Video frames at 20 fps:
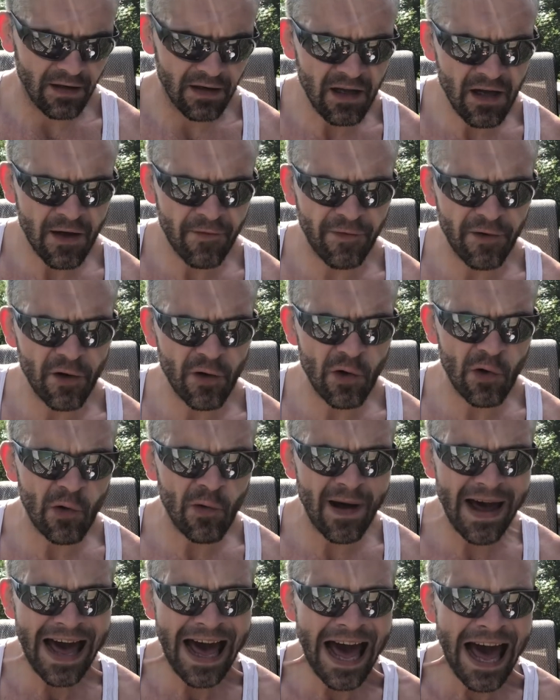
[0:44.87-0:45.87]
Love
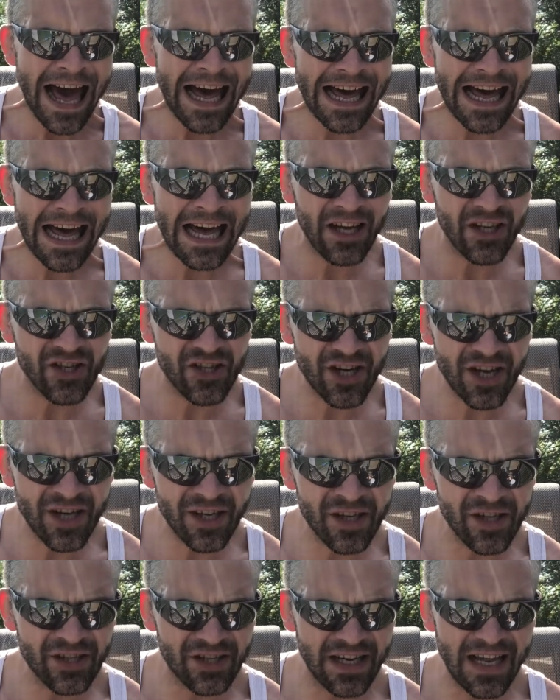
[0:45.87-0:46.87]
flew high
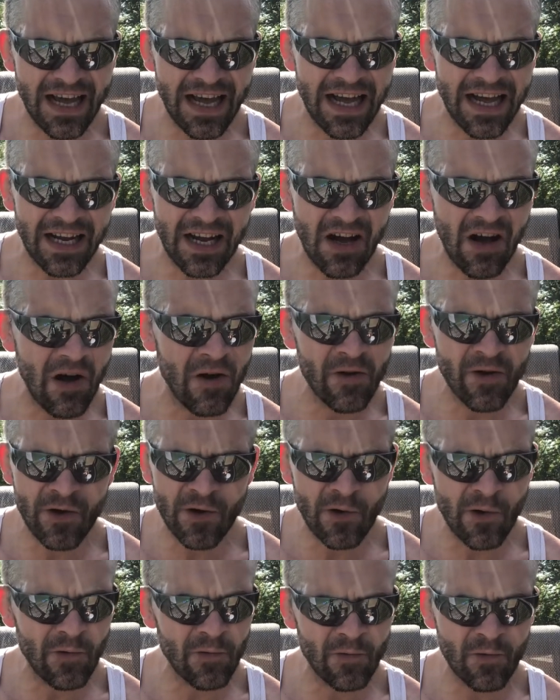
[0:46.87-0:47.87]
just like all
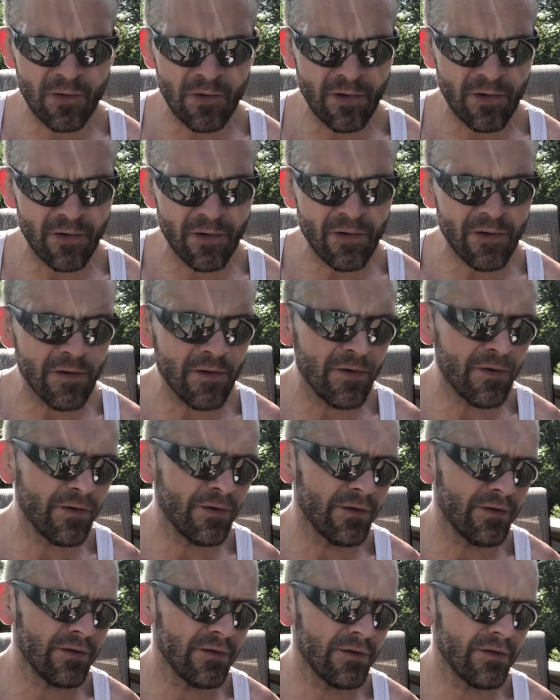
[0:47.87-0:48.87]
yours,
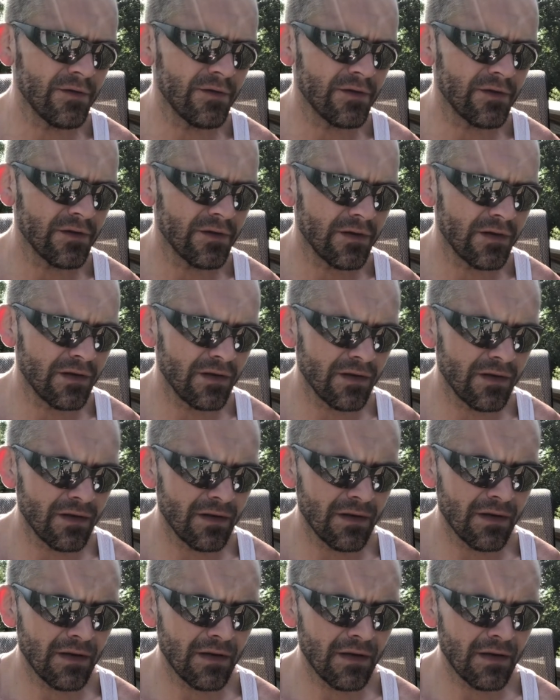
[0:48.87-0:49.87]

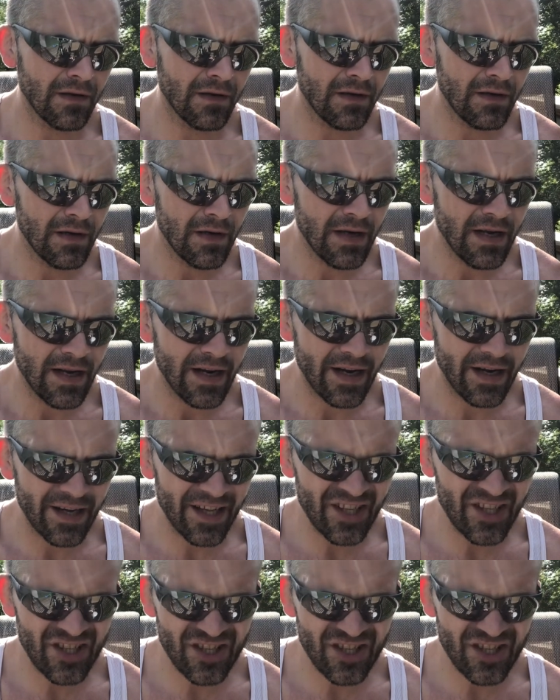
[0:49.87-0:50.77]
and it